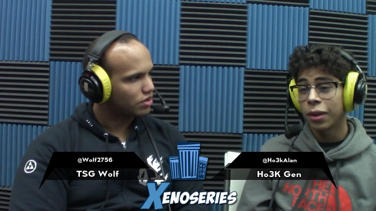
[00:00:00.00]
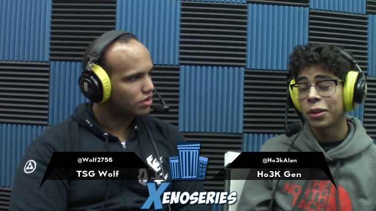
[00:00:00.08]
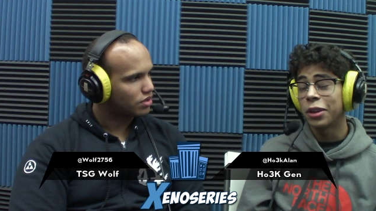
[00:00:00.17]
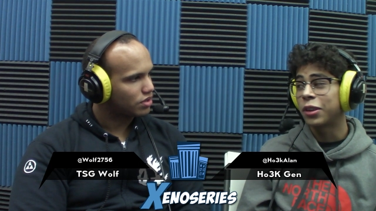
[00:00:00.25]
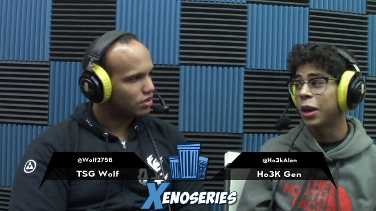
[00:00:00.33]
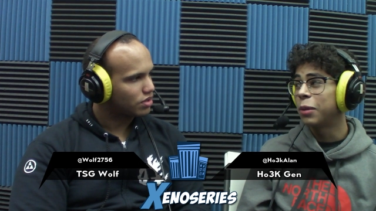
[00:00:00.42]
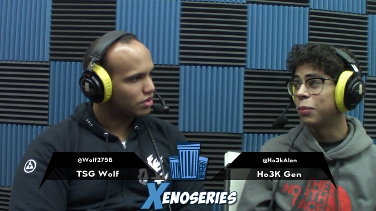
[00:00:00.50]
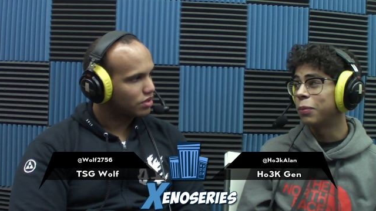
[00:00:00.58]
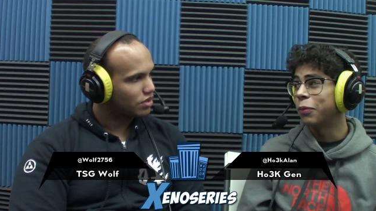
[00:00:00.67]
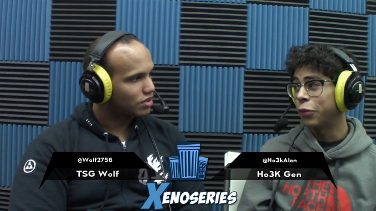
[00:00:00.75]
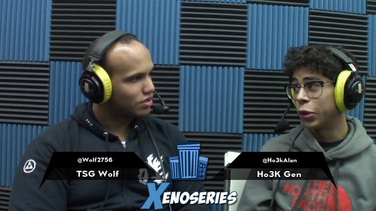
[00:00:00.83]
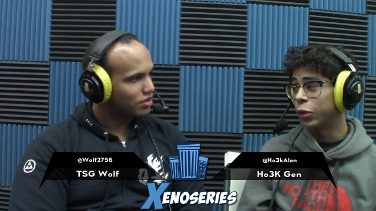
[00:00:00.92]
Speaker 1: this game
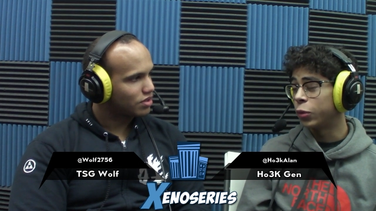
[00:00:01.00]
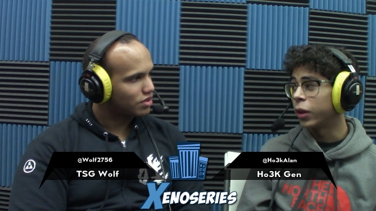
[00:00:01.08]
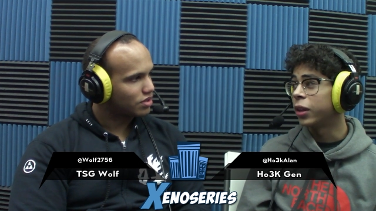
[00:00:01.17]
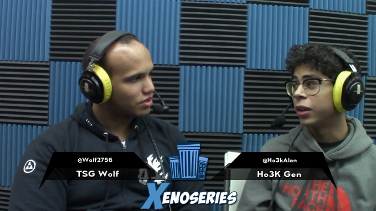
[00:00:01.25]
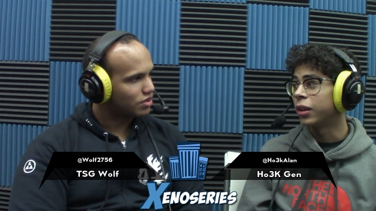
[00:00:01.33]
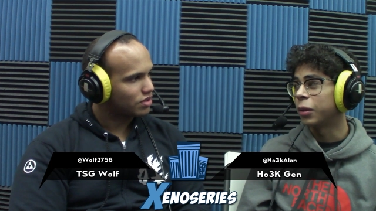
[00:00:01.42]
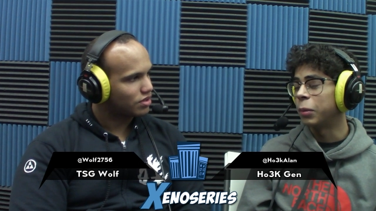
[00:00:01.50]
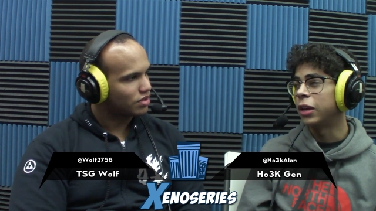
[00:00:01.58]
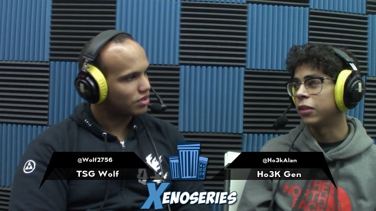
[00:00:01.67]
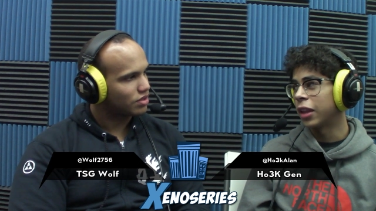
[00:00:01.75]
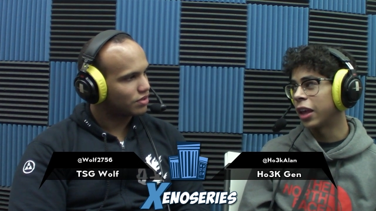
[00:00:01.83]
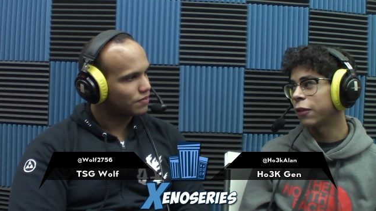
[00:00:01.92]
feels really
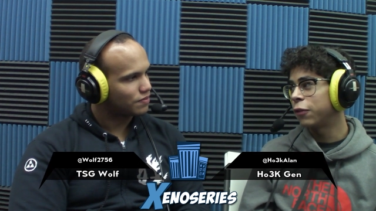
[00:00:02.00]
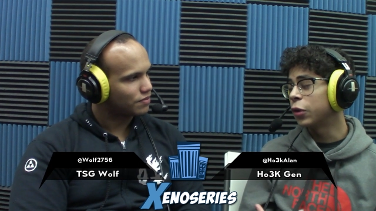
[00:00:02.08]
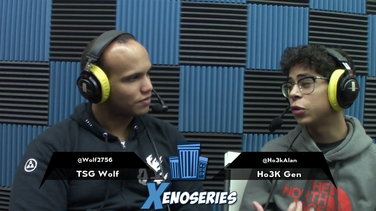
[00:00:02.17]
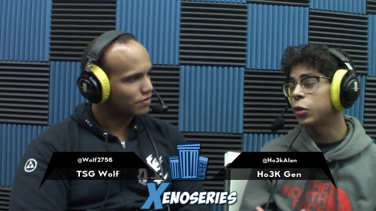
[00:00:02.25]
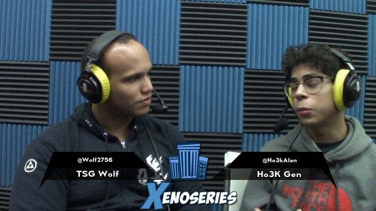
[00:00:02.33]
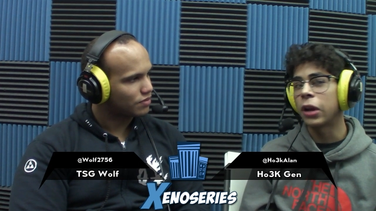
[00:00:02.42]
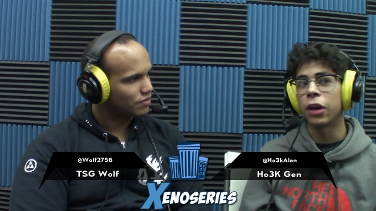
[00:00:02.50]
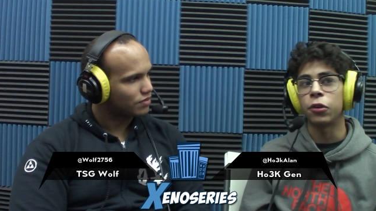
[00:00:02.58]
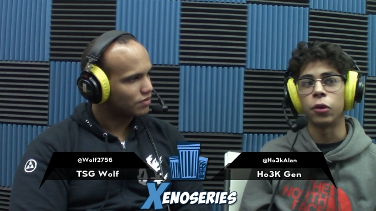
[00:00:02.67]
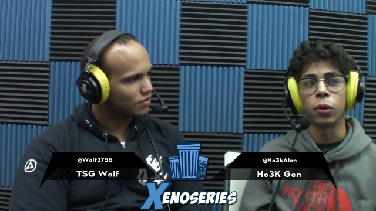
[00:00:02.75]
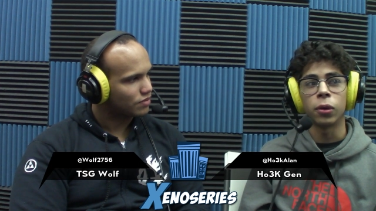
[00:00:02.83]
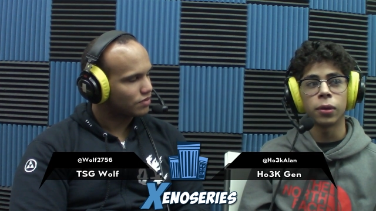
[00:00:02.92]
amazing. Like it feels
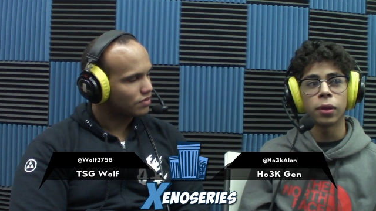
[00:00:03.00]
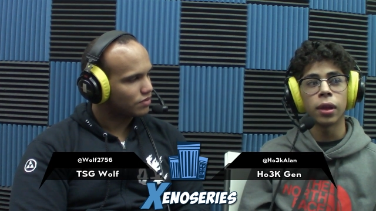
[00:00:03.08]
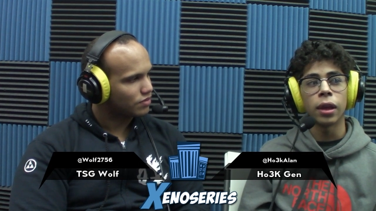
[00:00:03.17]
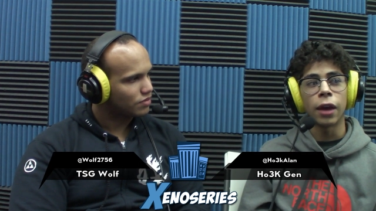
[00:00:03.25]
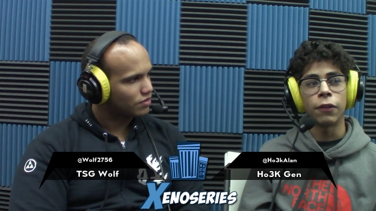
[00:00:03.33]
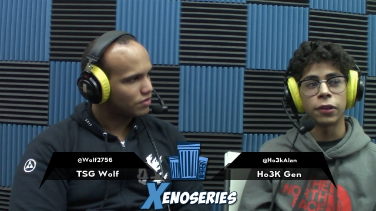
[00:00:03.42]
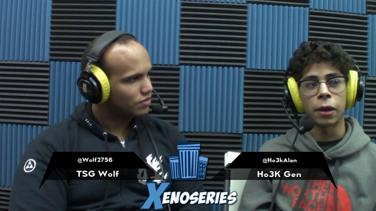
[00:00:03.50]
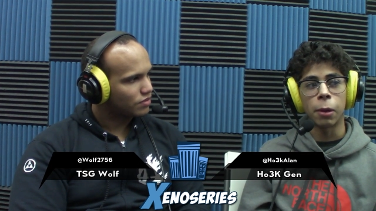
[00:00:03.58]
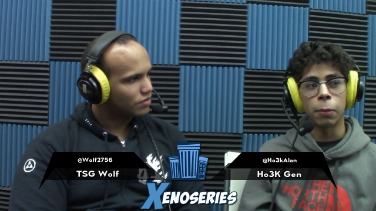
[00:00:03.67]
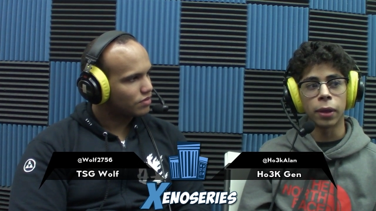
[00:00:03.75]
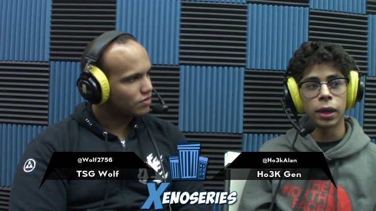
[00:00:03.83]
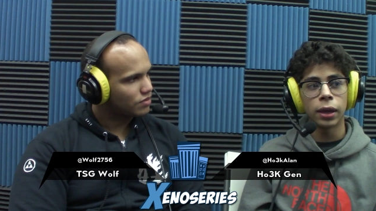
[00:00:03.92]
supernatural every time I
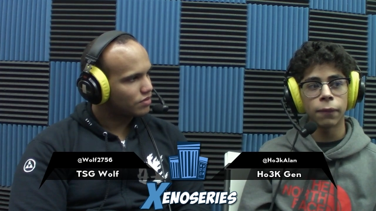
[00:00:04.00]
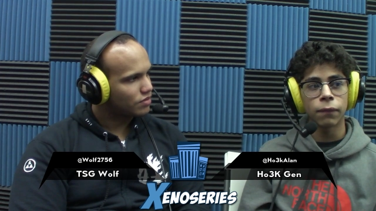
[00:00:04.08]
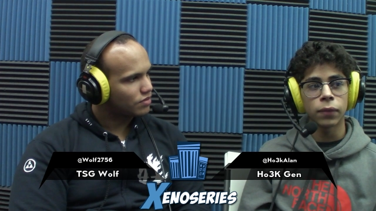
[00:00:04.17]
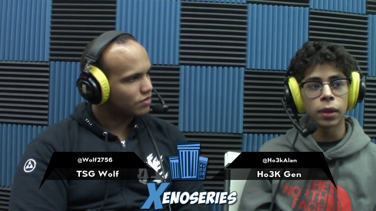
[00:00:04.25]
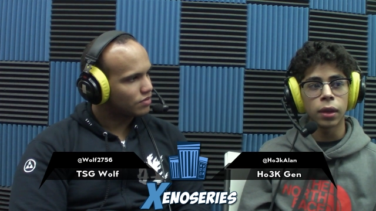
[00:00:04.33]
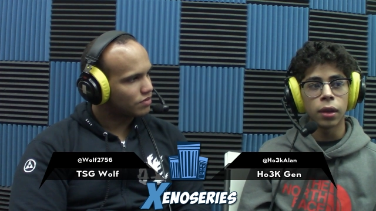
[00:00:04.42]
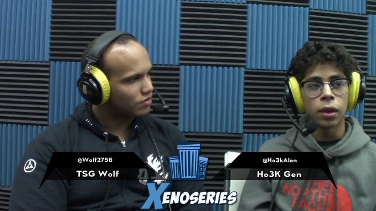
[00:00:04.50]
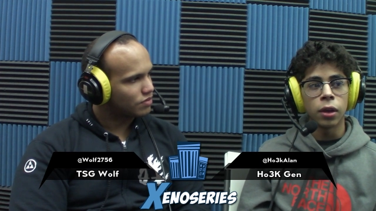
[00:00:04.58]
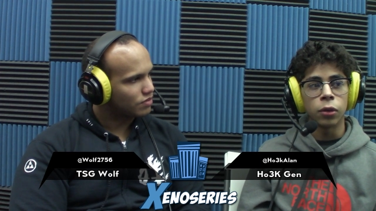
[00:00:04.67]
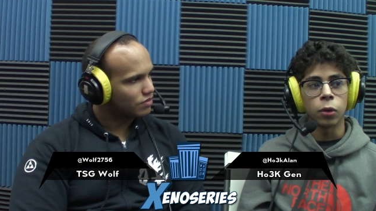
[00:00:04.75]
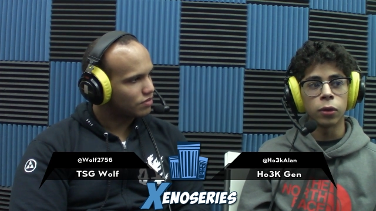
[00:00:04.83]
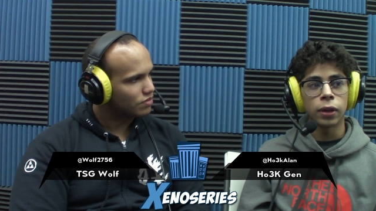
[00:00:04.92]
play it.
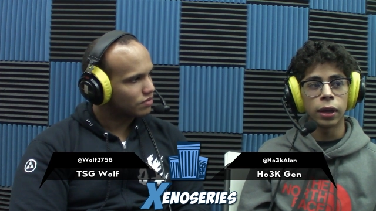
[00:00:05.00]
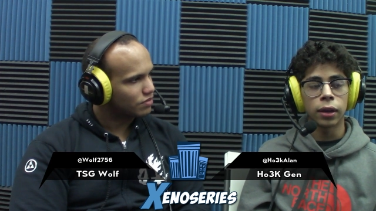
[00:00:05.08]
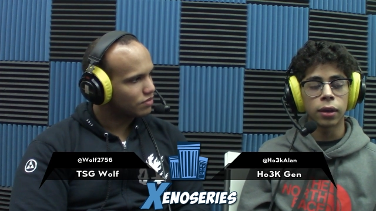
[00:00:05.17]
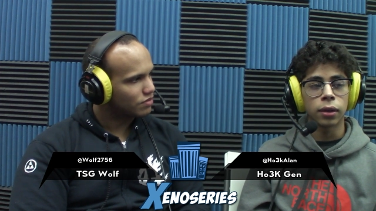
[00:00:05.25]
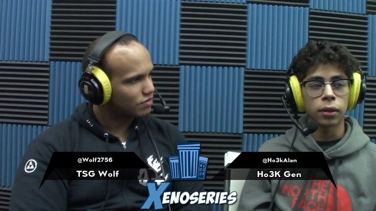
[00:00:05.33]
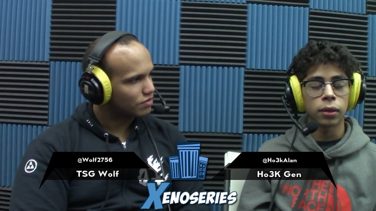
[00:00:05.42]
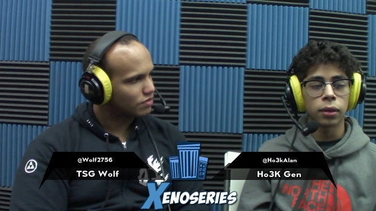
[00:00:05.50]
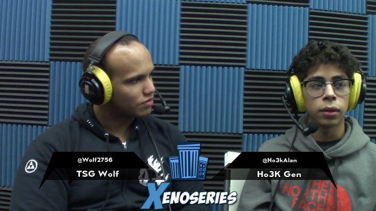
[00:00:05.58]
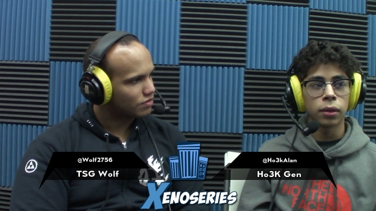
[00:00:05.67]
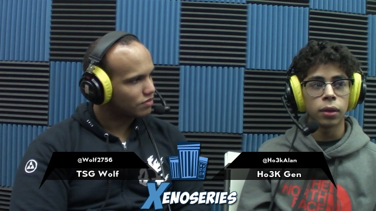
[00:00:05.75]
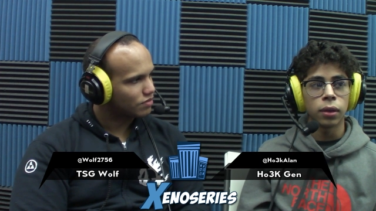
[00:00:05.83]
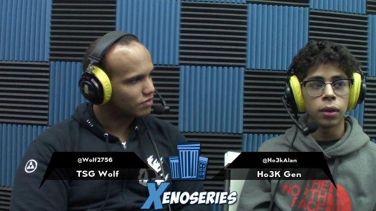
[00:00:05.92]
So it's like
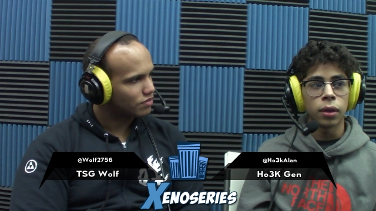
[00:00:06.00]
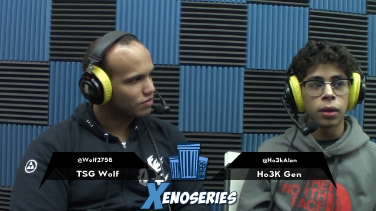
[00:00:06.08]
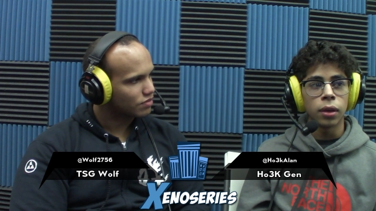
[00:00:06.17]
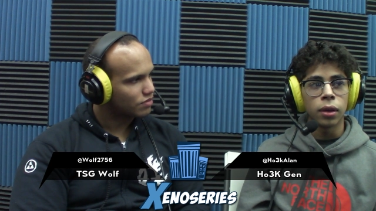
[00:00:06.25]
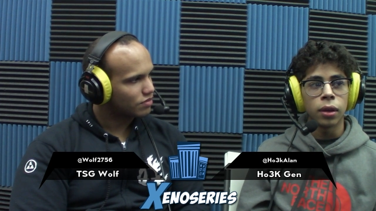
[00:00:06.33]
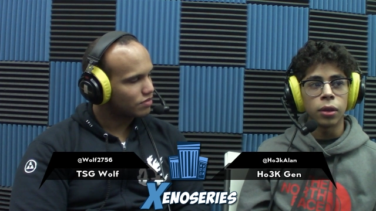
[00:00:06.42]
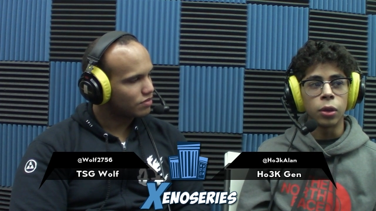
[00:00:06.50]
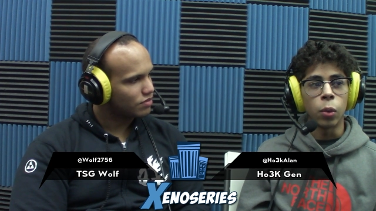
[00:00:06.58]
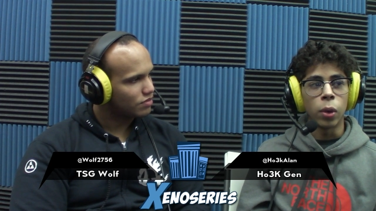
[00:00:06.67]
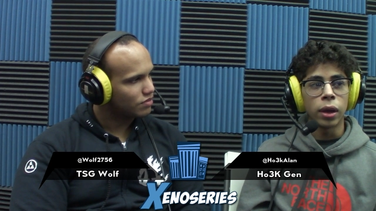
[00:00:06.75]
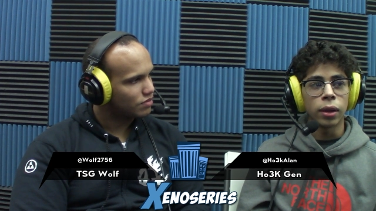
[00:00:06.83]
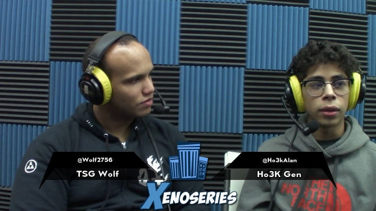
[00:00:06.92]
the
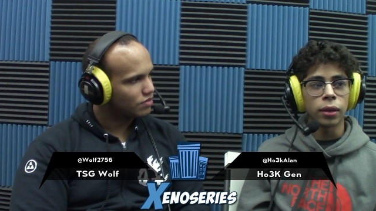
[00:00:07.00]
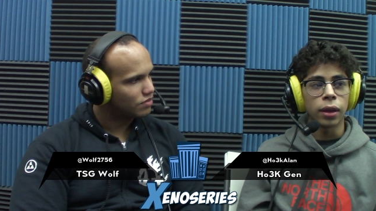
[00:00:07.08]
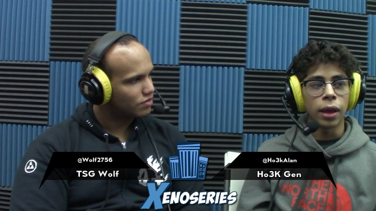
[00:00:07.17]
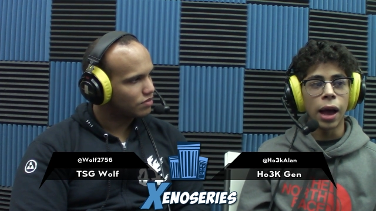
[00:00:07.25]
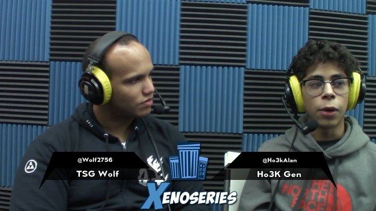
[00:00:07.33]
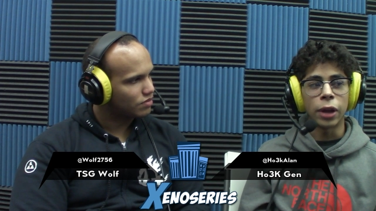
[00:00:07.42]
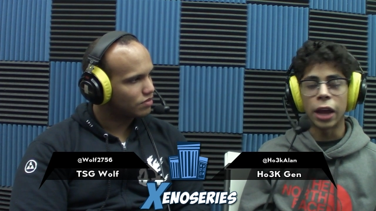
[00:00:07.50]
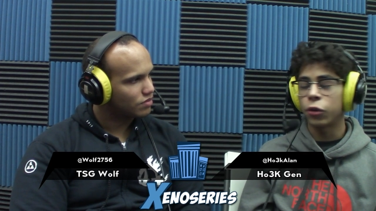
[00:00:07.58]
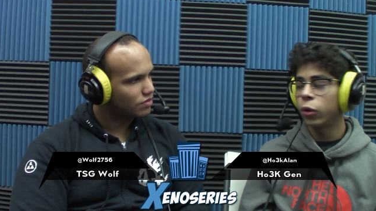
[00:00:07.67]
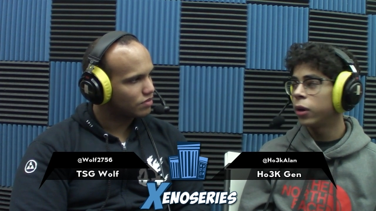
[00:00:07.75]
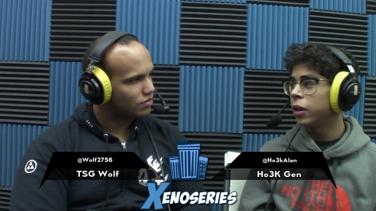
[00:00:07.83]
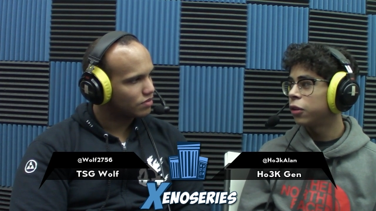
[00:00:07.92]
way how
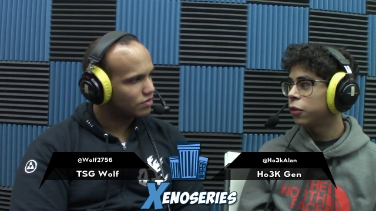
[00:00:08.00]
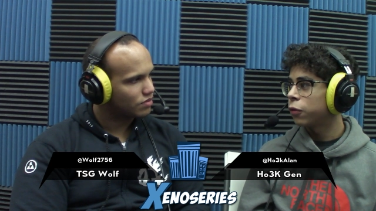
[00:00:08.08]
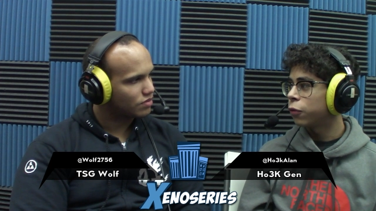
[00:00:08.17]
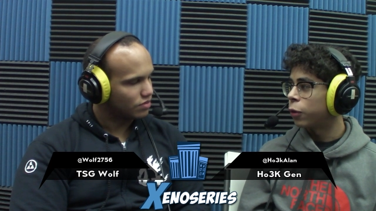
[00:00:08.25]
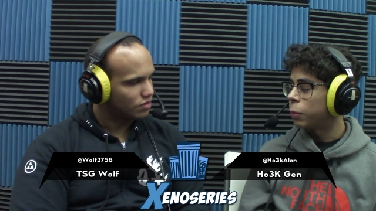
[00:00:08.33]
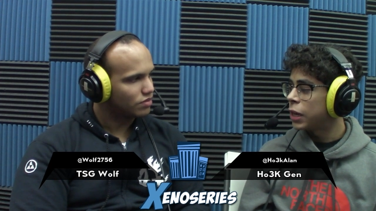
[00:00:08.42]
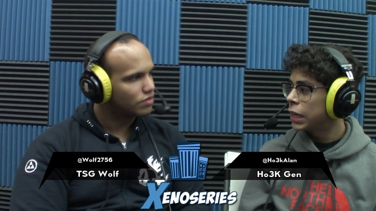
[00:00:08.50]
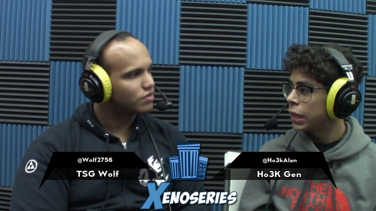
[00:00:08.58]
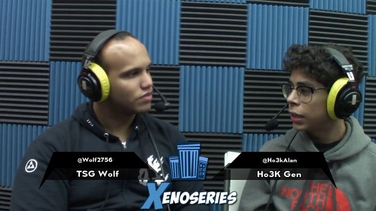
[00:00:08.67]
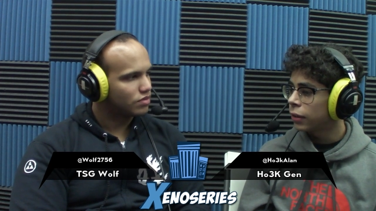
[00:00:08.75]
natural it is for me,